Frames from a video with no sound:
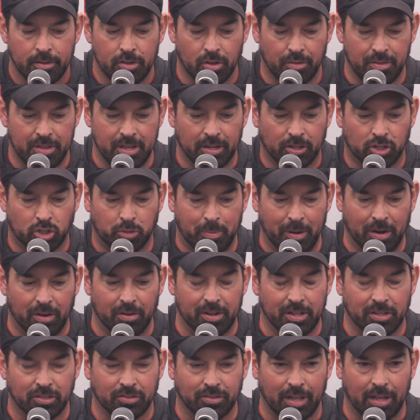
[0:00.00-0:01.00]
the
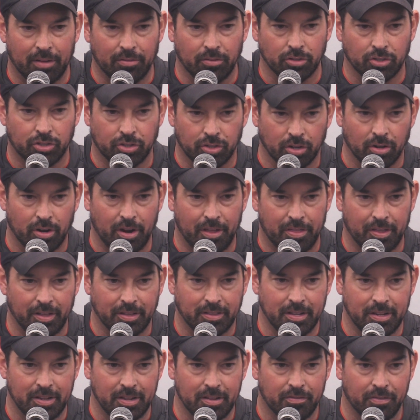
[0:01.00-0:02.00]
experience level, sure, I
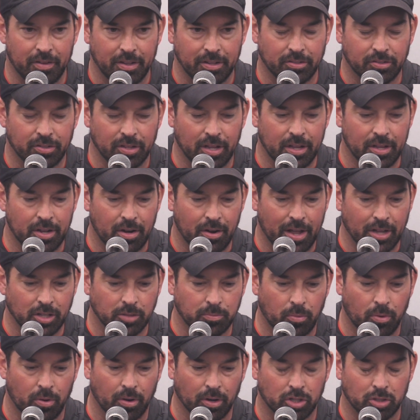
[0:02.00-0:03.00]
think the defense
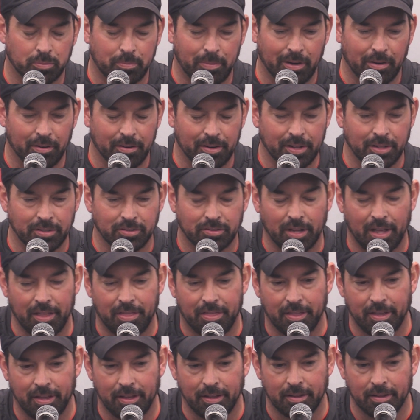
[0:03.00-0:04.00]
has more experience. I
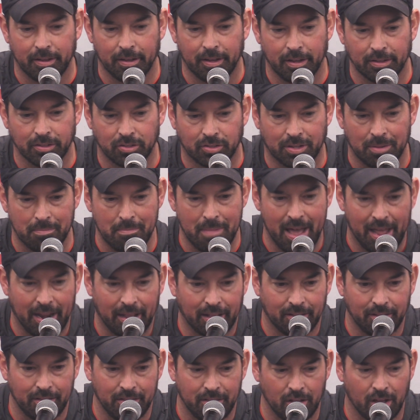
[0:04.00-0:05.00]
think
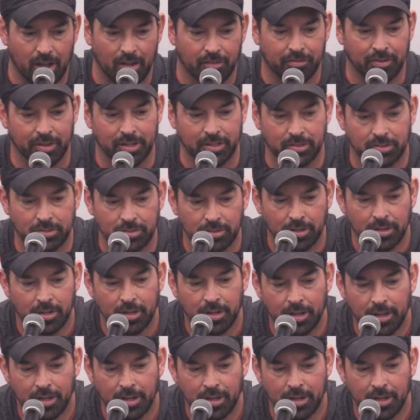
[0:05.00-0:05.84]
schematically the offense